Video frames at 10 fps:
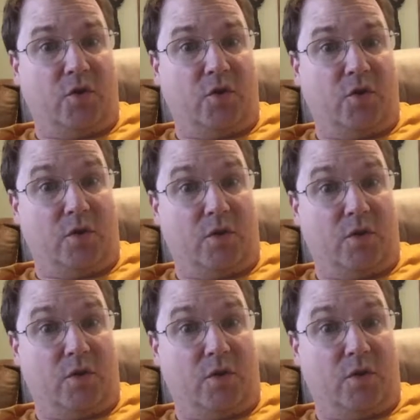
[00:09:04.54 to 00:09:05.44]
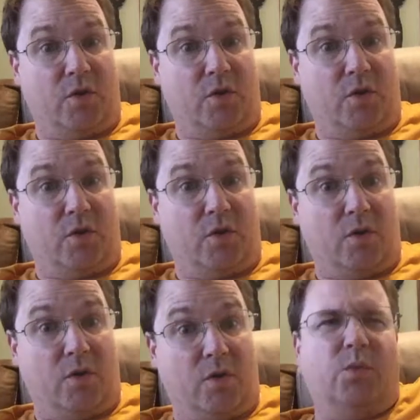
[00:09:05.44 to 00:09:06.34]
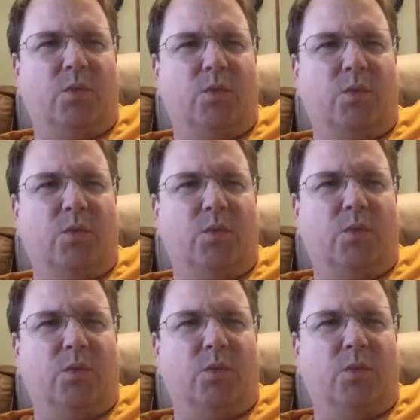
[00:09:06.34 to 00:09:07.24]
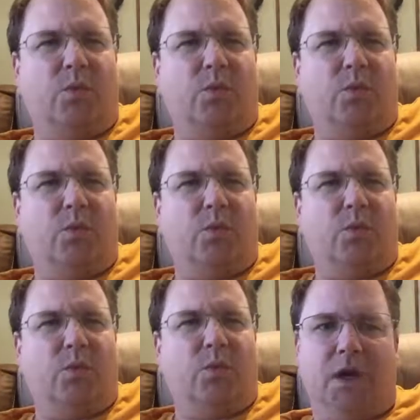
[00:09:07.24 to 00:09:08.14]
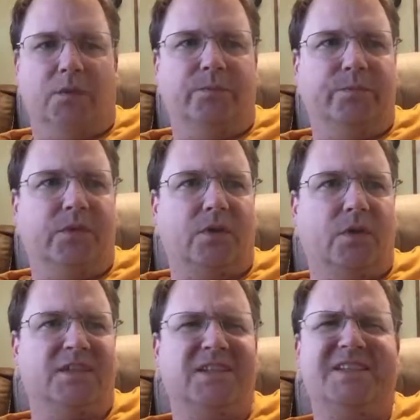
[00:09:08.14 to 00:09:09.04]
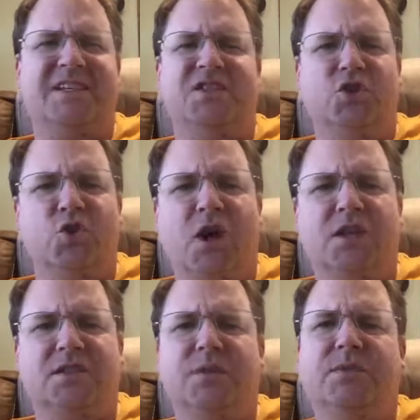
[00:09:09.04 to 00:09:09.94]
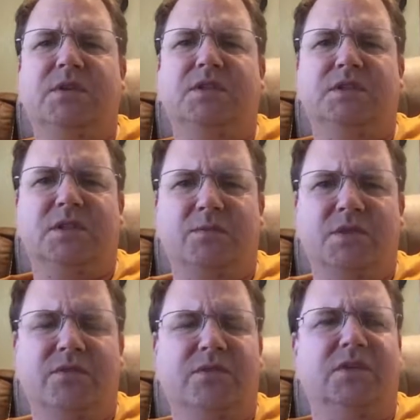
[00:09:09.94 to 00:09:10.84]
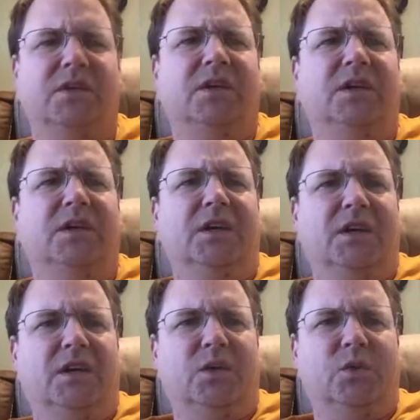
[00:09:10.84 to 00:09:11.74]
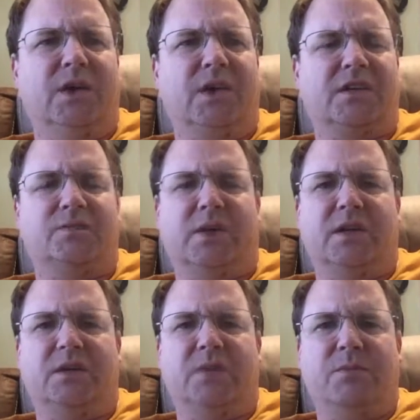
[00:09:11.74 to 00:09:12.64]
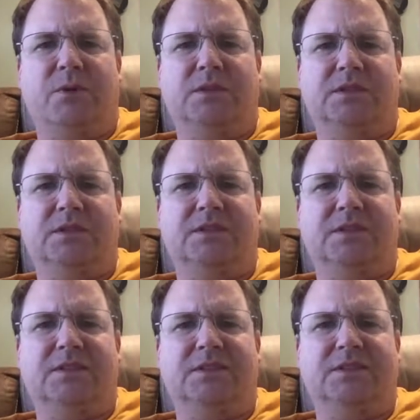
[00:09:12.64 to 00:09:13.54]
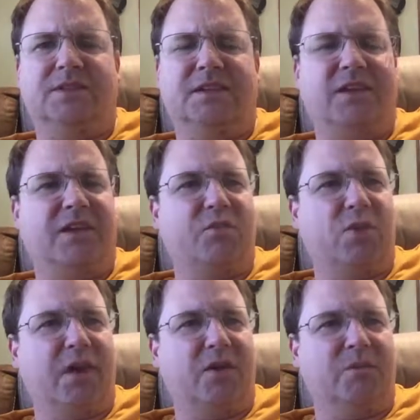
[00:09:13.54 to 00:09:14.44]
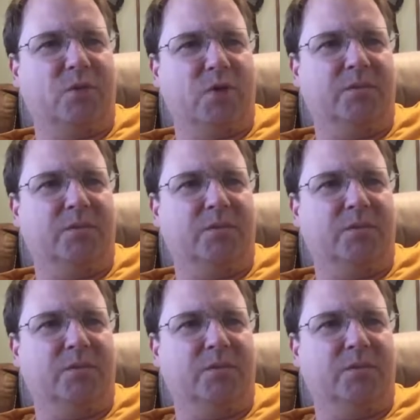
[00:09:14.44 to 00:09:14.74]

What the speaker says: of it. So it will also simplify some things as well. So it's a new concept. It's something different. We got to explain it to people and get everybody on board. But